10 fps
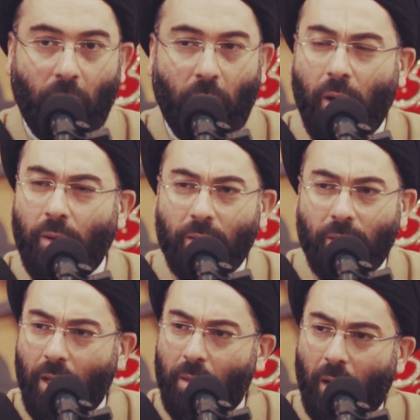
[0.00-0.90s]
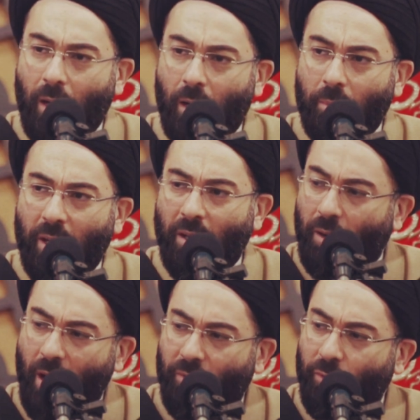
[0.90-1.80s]
Where is the Imam in
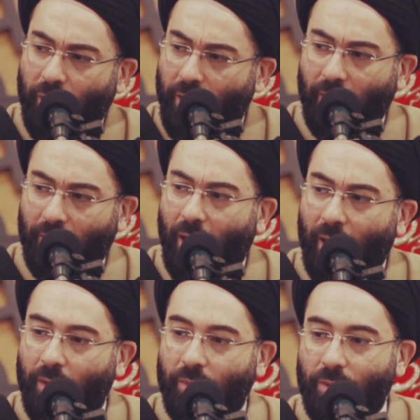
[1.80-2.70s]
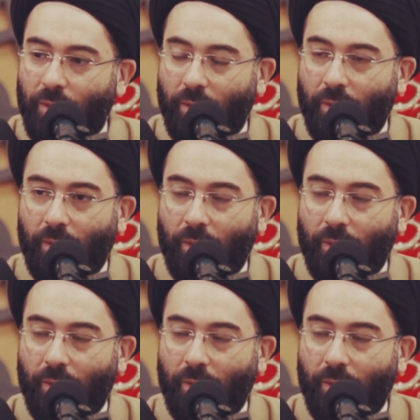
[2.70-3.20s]
our everyday lives?